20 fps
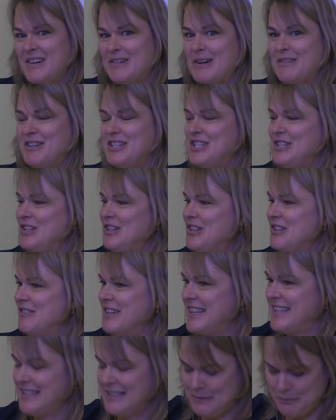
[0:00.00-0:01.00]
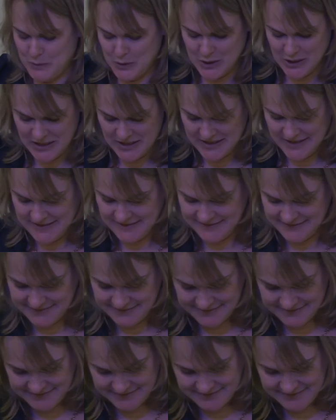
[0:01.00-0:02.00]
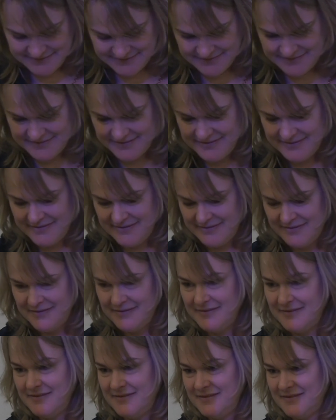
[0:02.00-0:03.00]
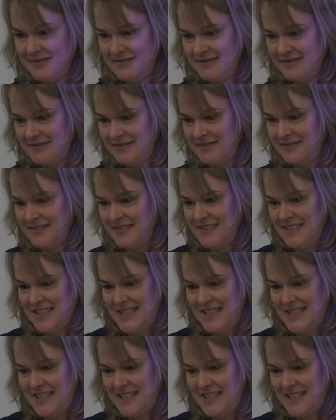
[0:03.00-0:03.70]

What would you do with this book? Take the kids to the parade.